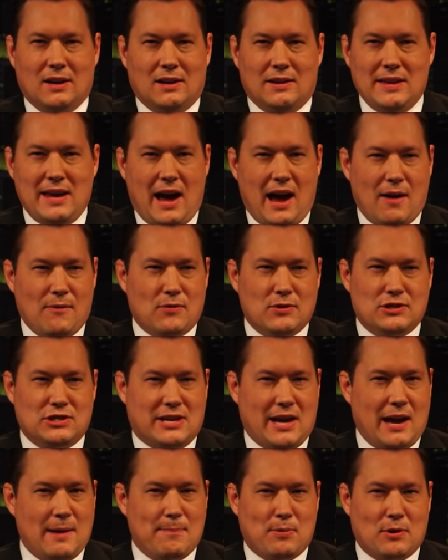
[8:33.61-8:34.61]
the average
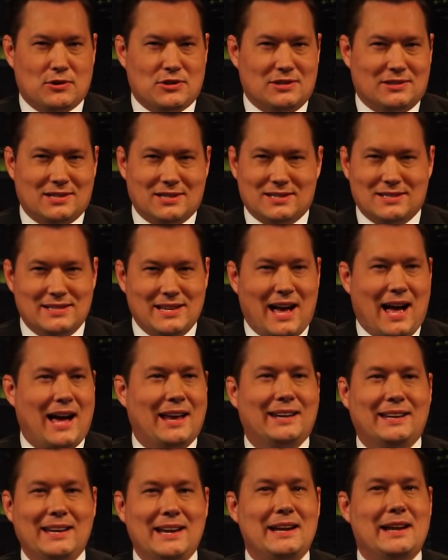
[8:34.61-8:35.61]
gay person does
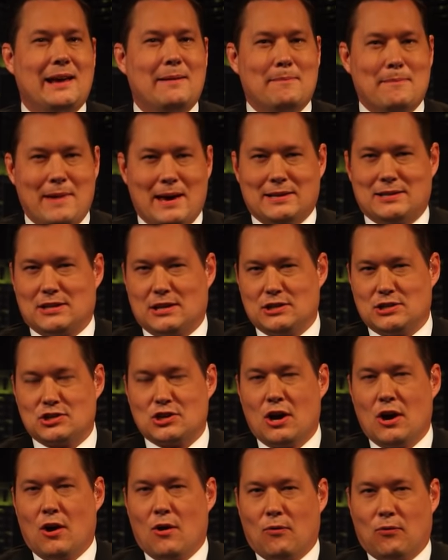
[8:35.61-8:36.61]
not need a message
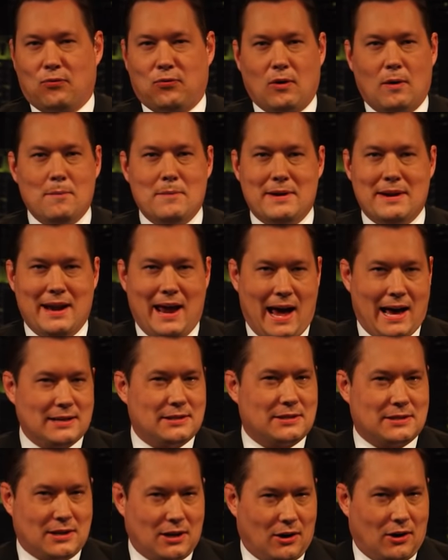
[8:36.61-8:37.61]
from
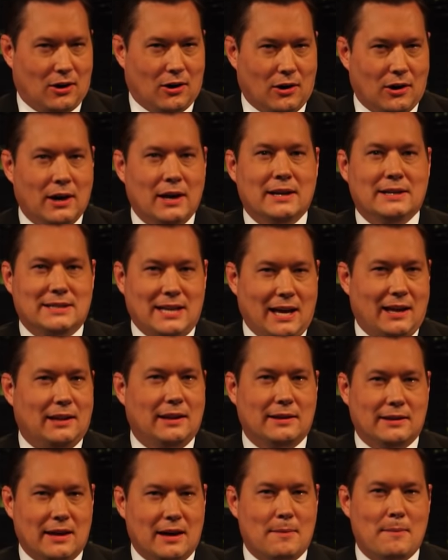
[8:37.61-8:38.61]
NASCAR
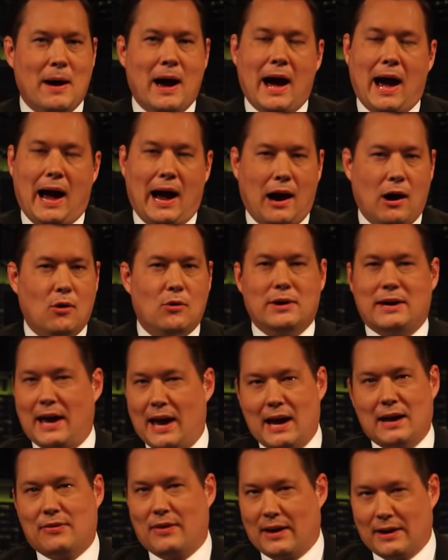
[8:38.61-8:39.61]
telling them how
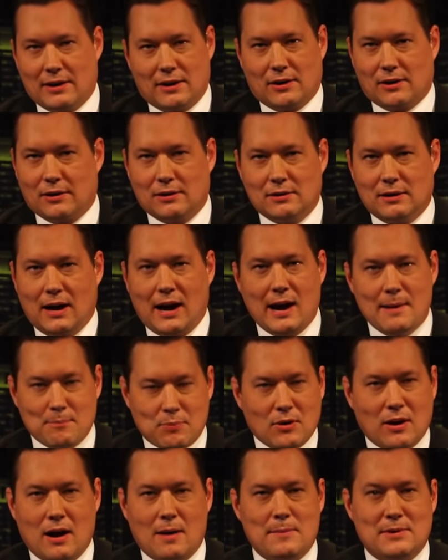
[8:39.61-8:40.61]
gay they are. I
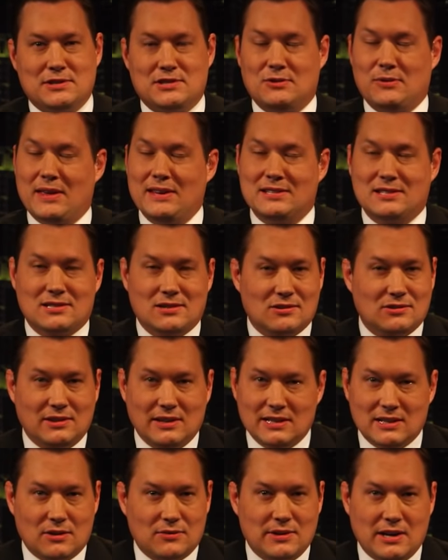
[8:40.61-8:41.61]
promise you, they
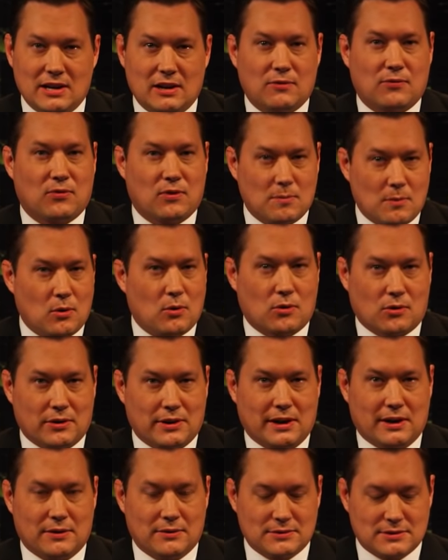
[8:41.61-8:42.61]
certainly don't need it from
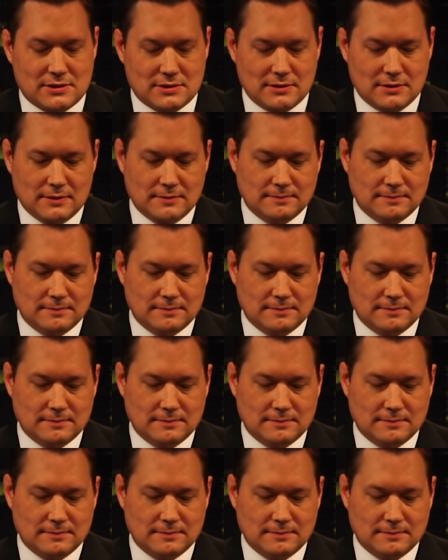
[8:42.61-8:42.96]
Oreos.